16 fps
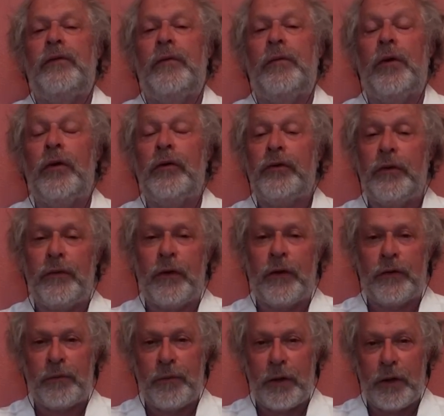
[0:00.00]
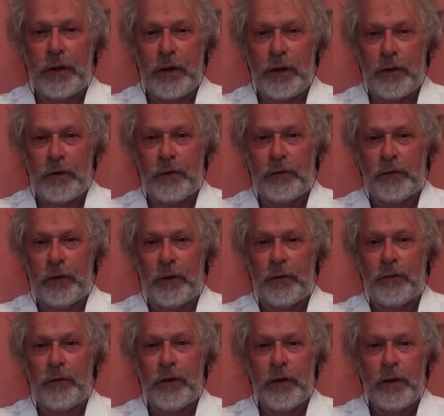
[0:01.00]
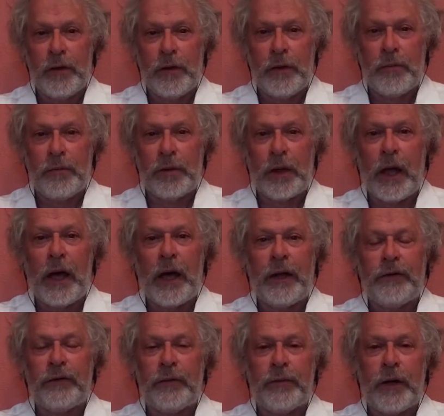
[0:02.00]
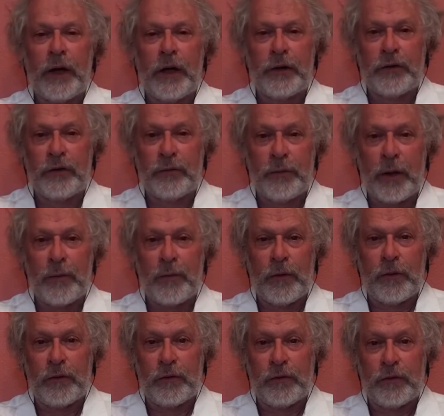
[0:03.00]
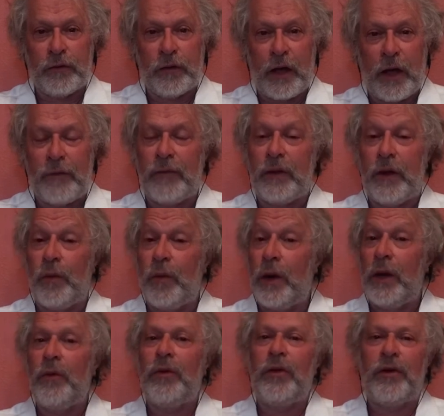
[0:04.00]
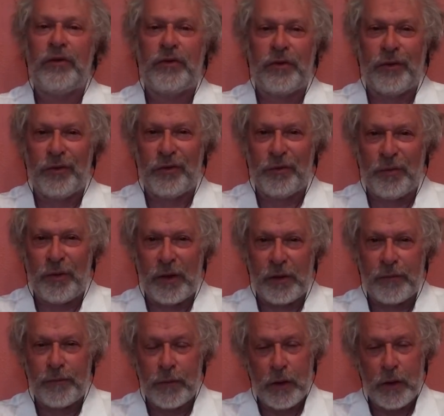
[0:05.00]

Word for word: for most of us, many years of blind subconscious memories just having their way with us, so to speak.